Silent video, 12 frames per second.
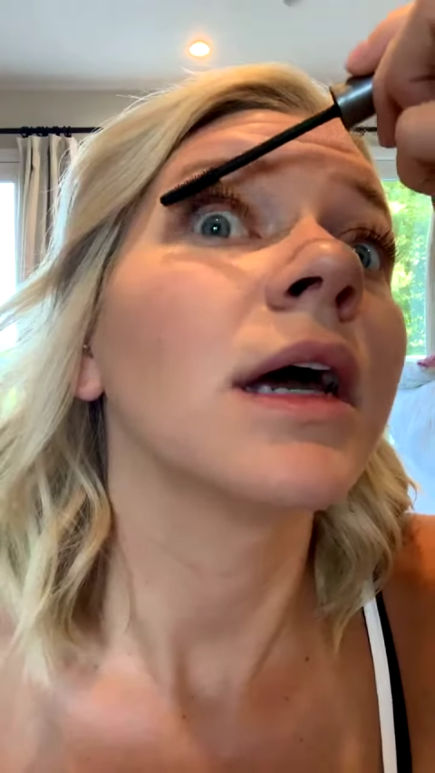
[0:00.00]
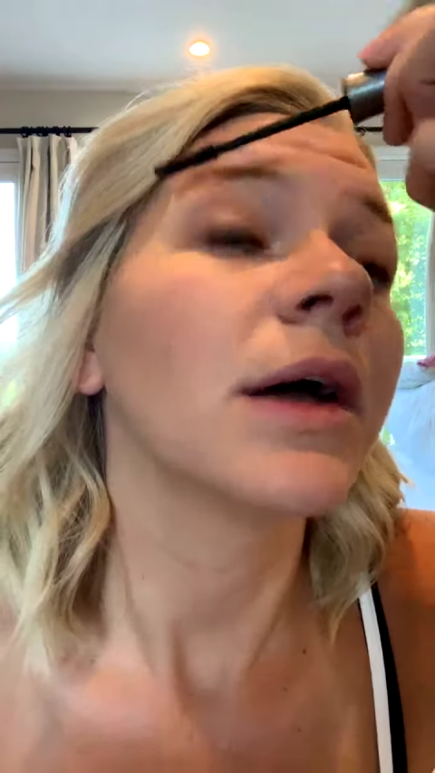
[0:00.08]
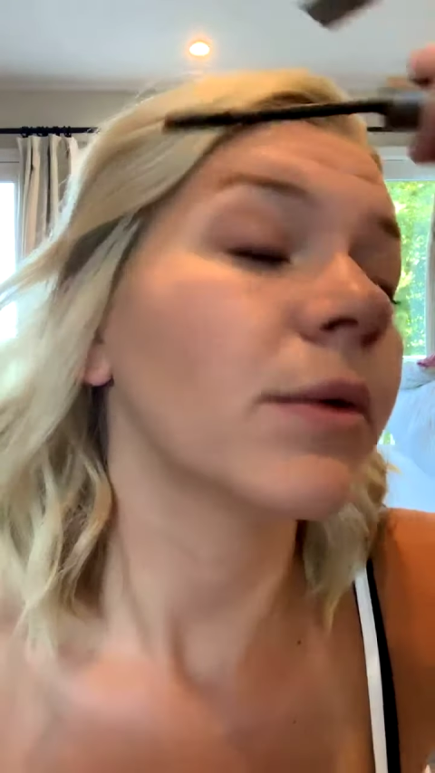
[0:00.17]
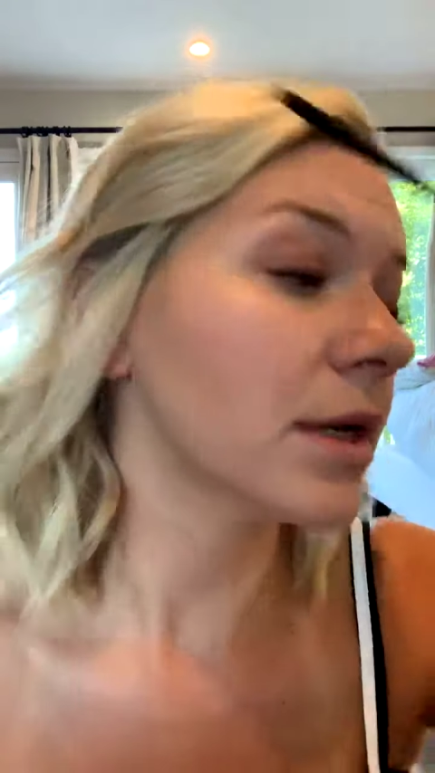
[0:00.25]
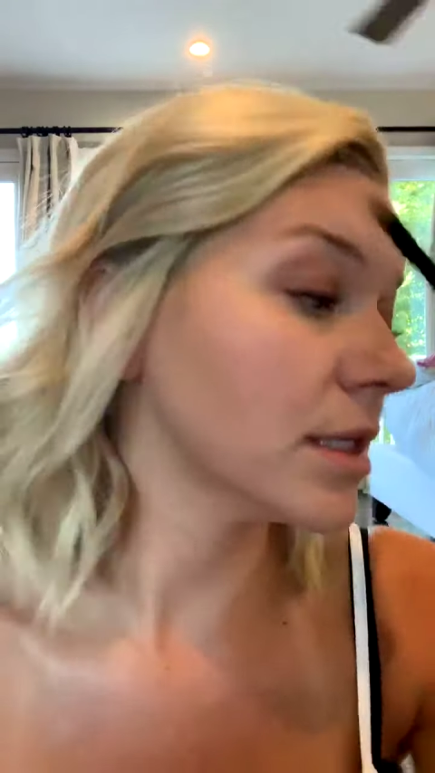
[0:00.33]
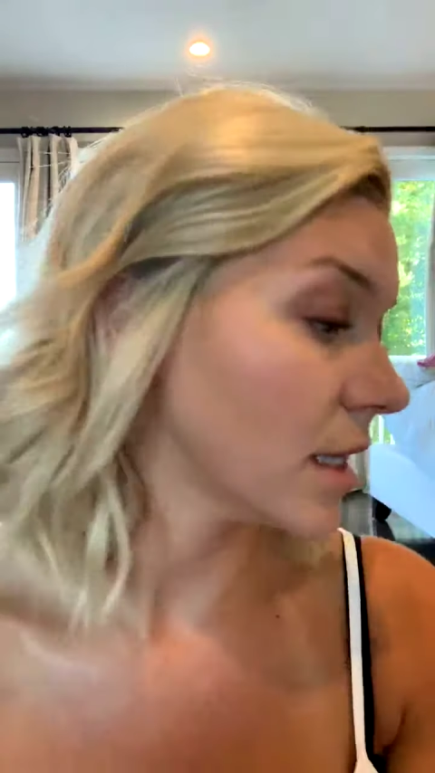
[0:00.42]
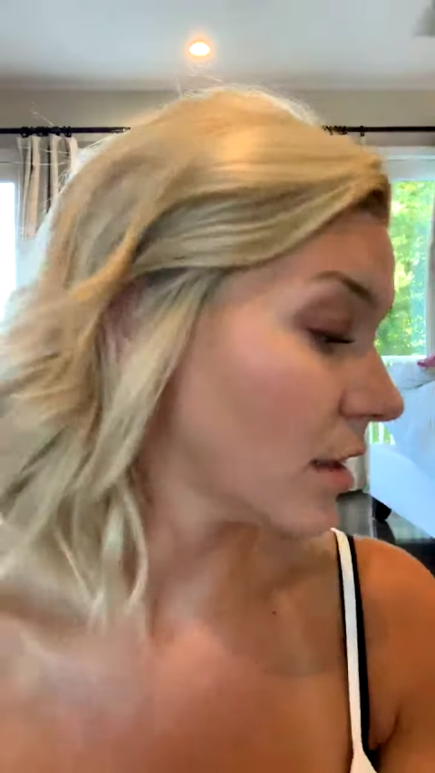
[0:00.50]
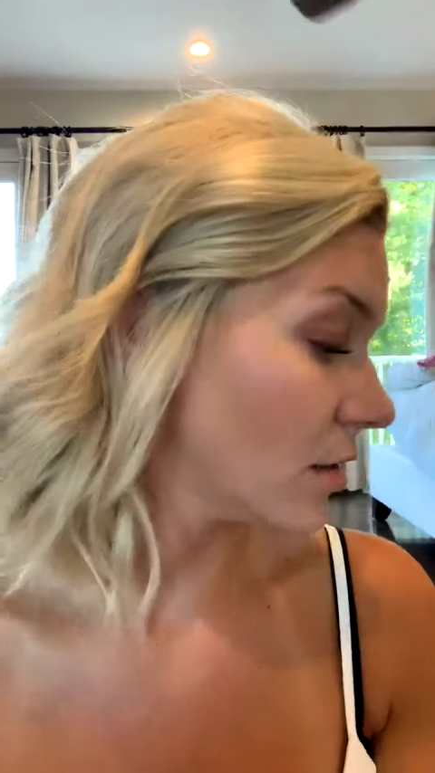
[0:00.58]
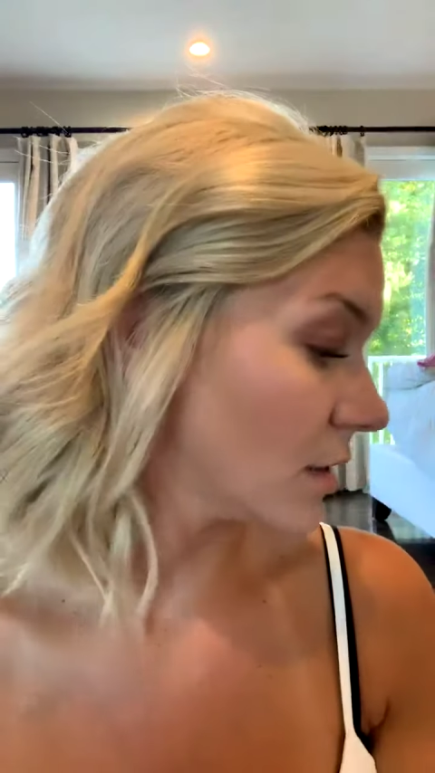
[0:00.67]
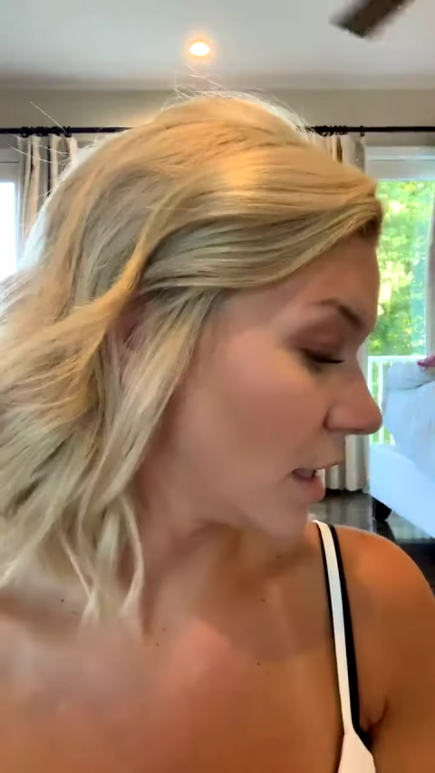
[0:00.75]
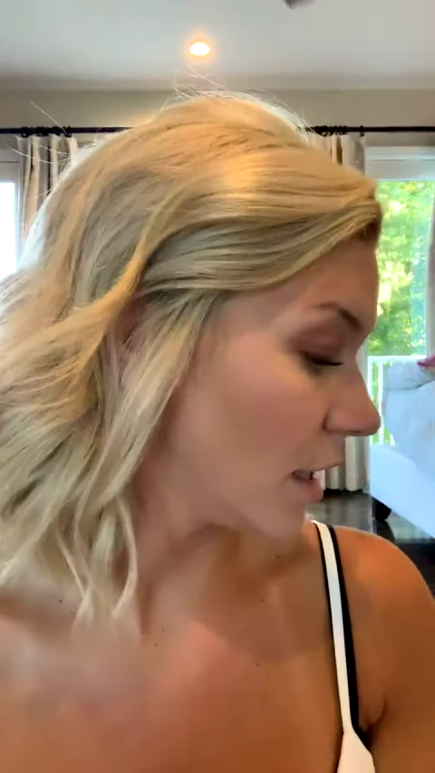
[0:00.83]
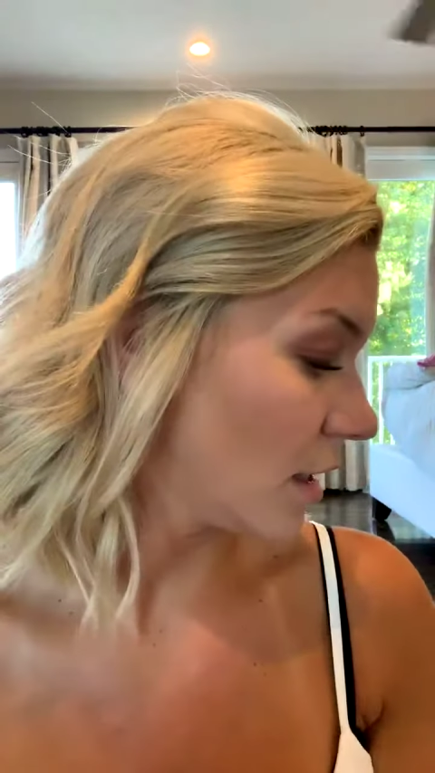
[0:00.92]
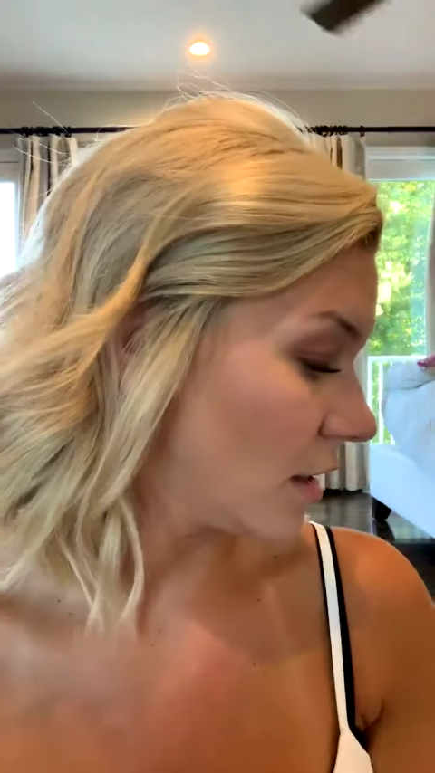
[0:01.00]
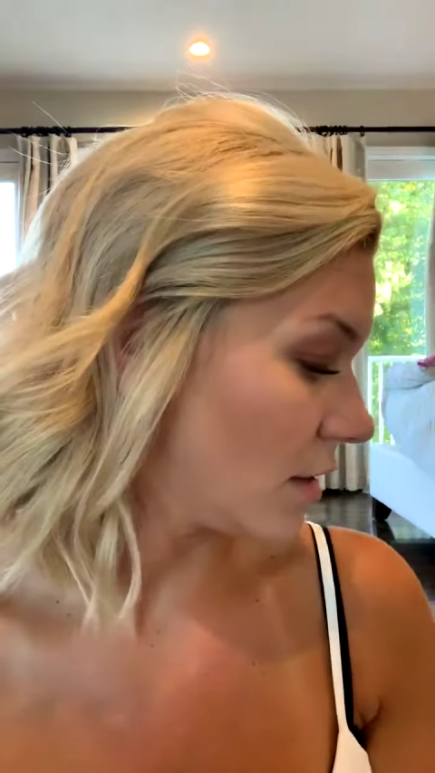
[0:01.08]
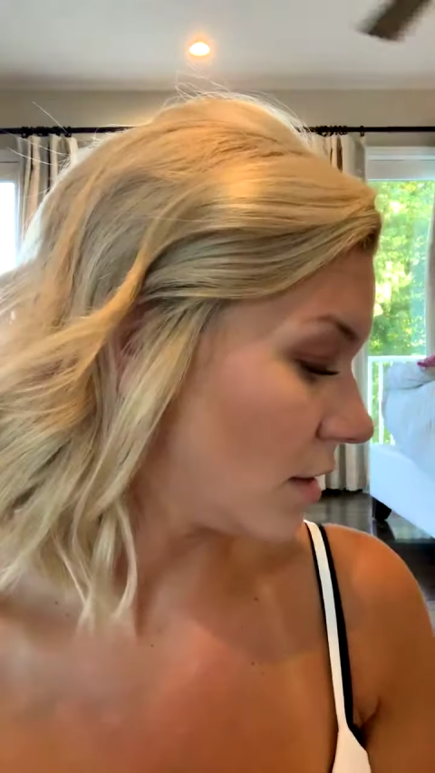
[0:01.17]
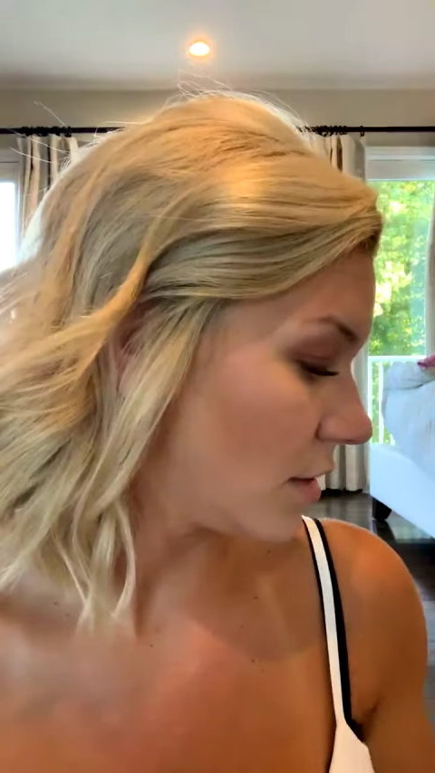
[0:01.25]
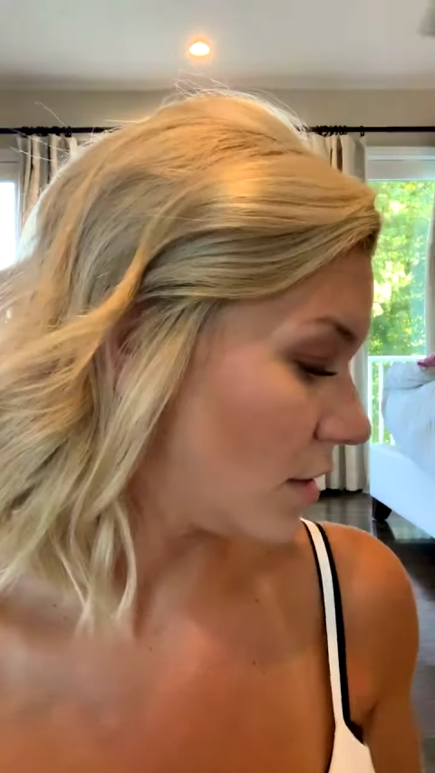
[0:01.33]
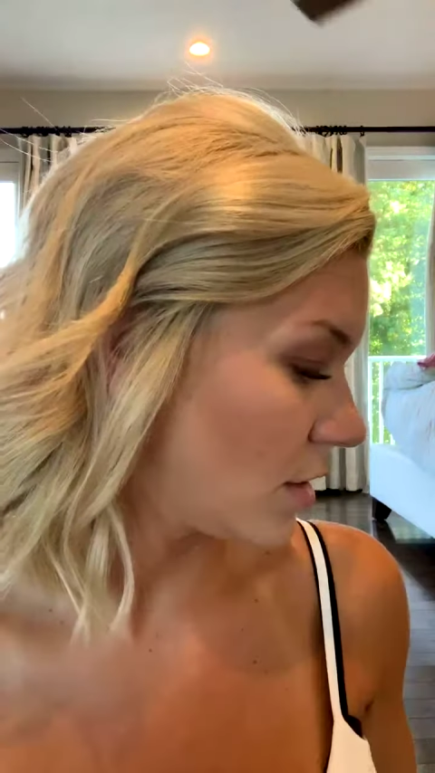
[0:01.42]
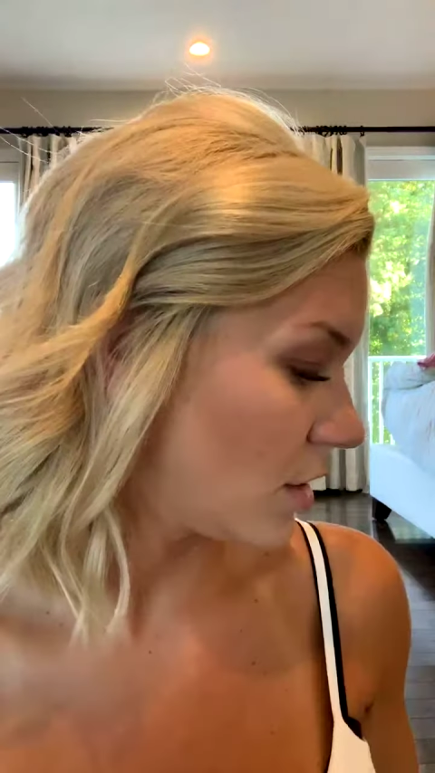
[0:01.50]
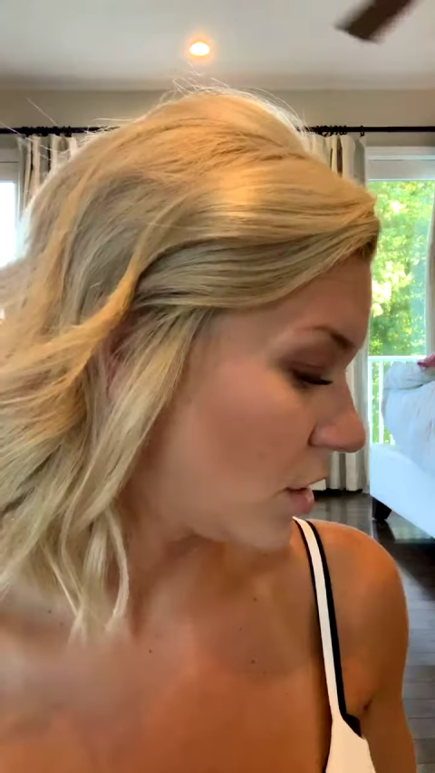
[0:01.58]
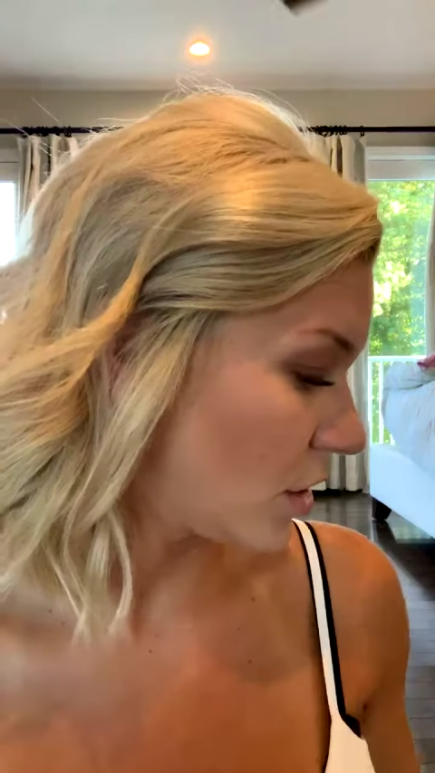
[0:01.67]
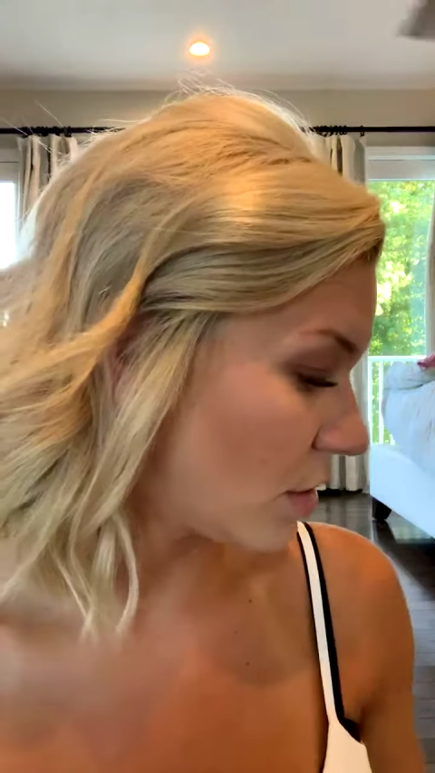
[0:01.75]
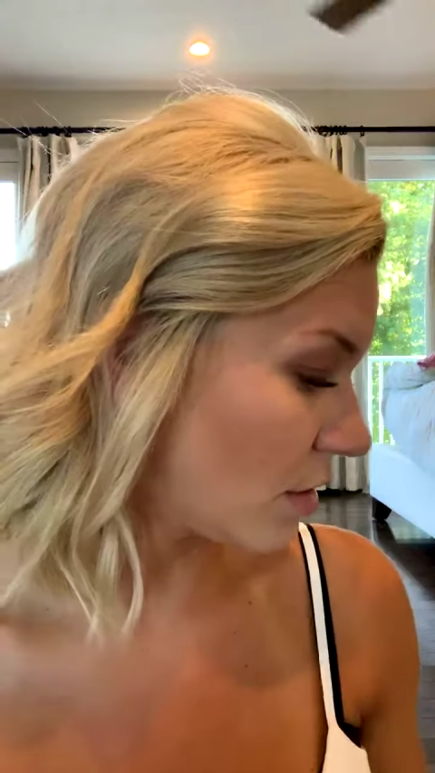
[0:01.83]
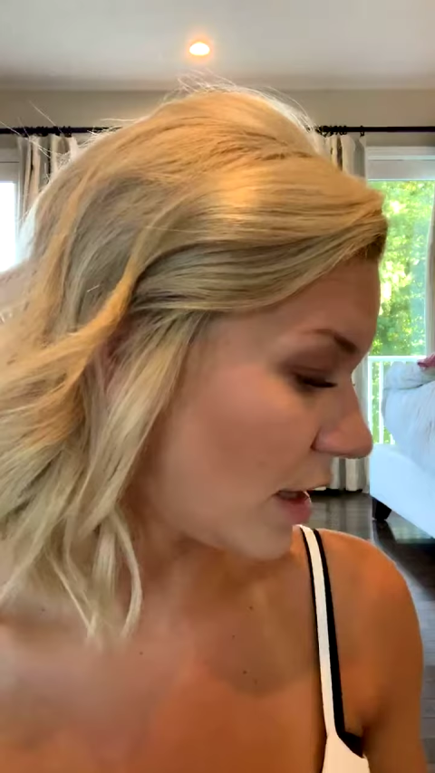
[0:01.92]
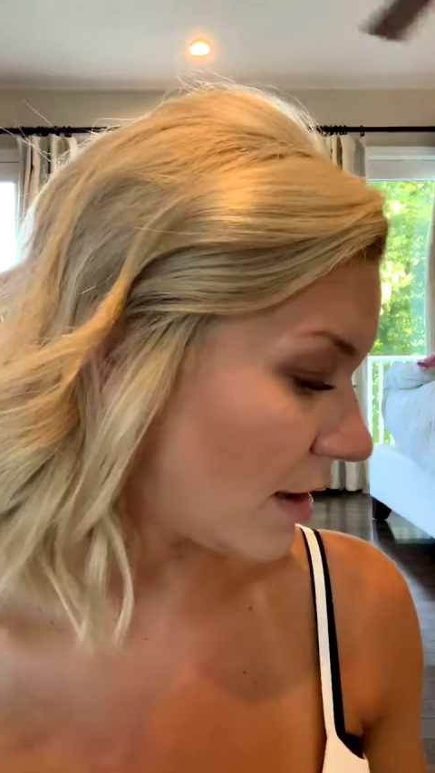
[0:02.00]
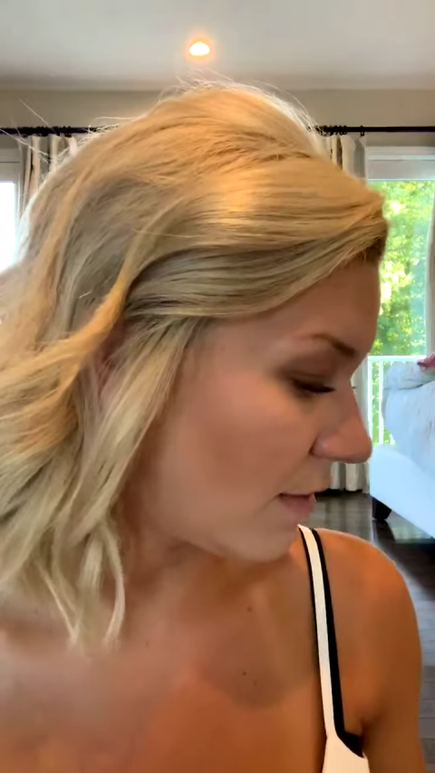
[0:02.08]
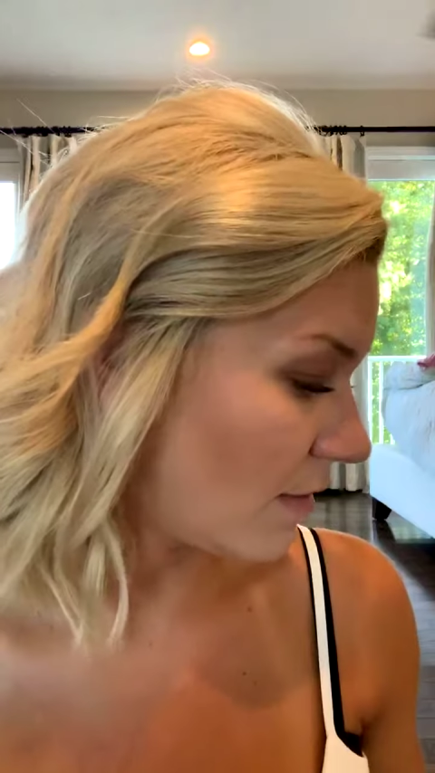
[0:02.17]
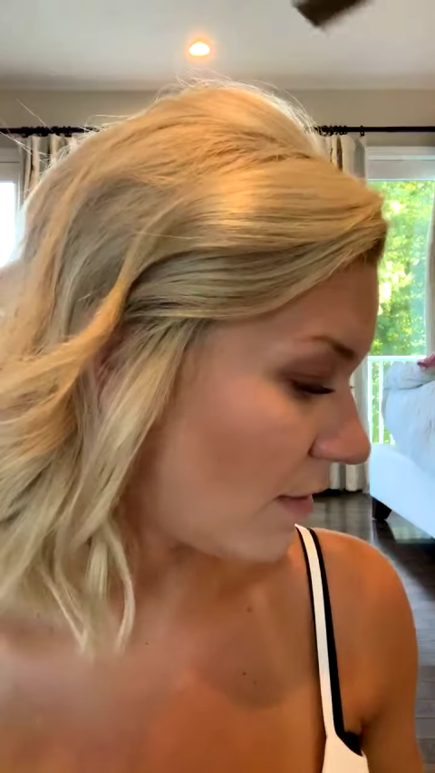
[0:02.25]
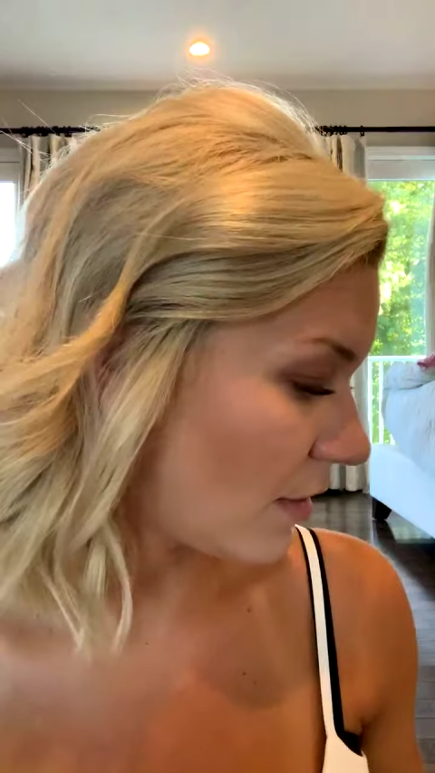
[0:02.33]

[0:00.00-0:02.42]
want to say there's like 30